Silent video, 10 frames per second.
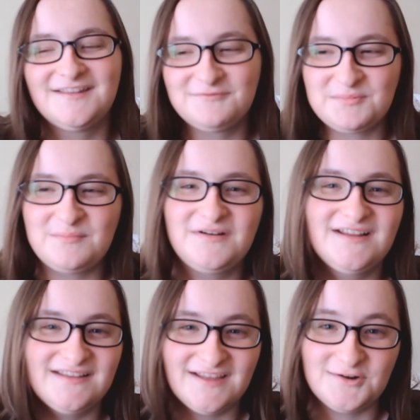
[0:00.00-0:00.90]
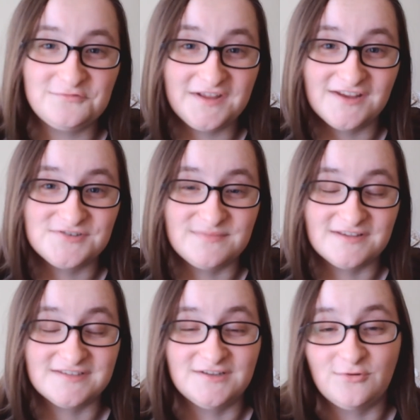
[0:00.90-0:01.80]
then remember to hit that notification
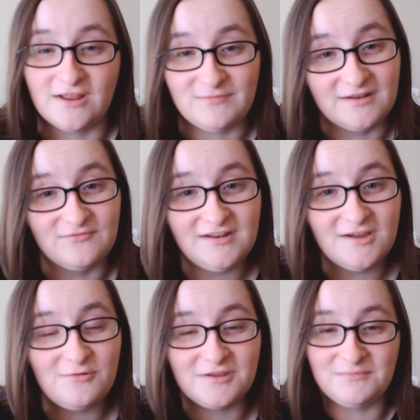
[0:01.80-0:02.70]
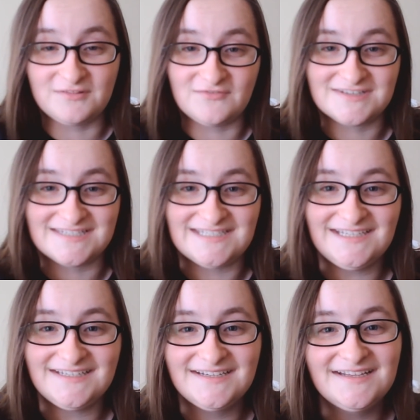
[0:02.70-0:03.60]
bell so you know when I've made a video, you can be the first to see
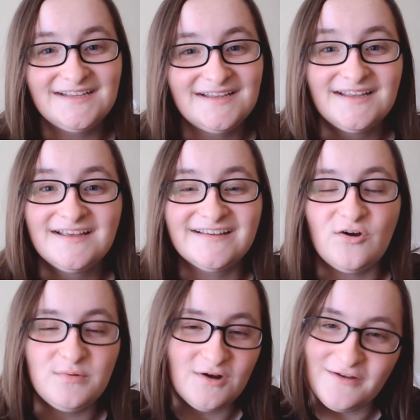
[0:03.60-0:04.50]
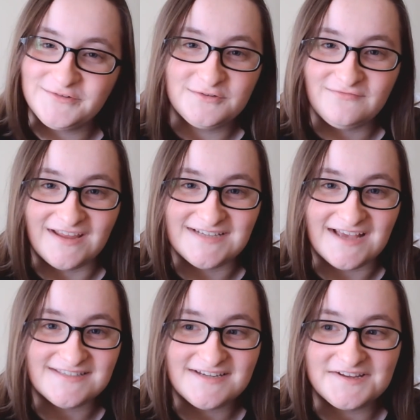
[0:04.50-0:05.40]
it. Hope you're all doing
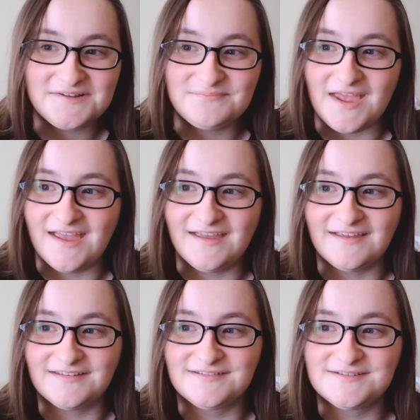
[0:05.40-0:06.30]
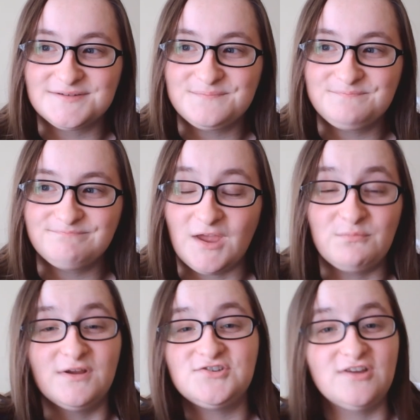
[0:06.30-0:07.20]
fantastic, and I
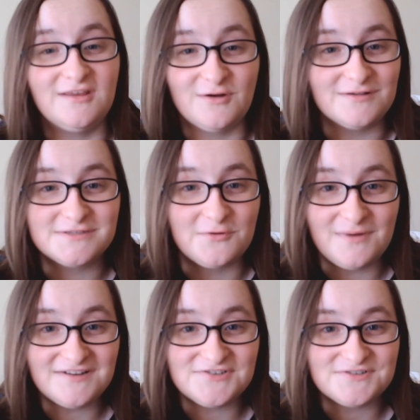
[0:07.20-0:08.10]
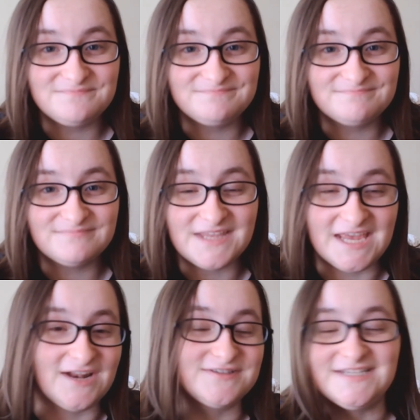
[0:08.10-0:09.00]
appreciate you all so much,
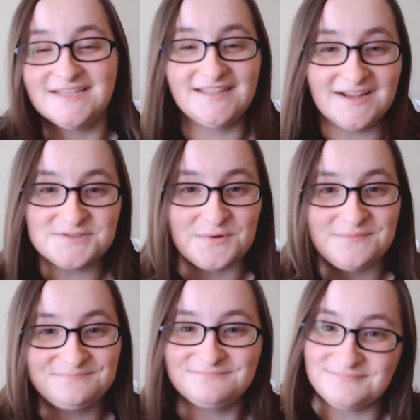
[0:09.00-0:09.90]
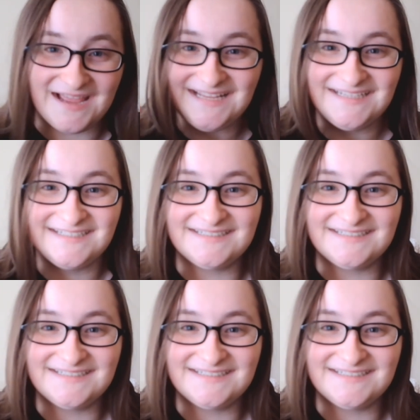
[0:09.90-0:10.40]
and I'll see you in the next one. Bye!